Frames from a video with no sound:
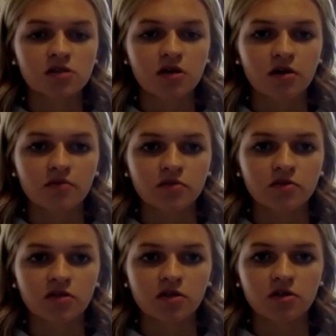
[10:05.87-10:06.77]
Um, you
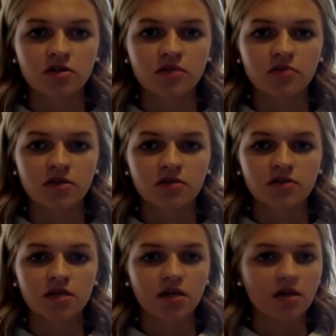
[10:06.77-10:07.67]
can go to them with
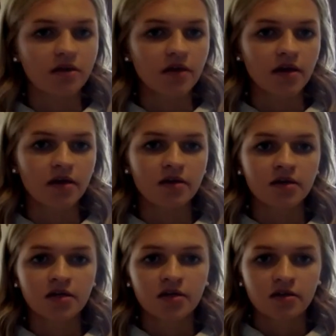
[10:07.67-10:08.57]
anything
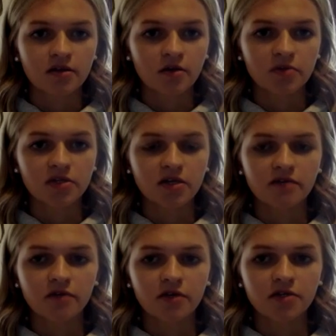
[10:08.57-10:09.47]
and they'll be there
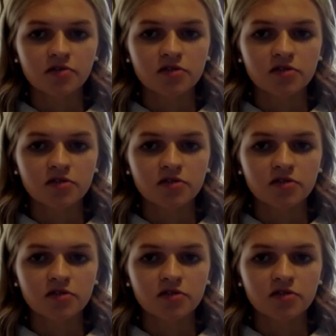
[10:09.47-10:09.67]
for you.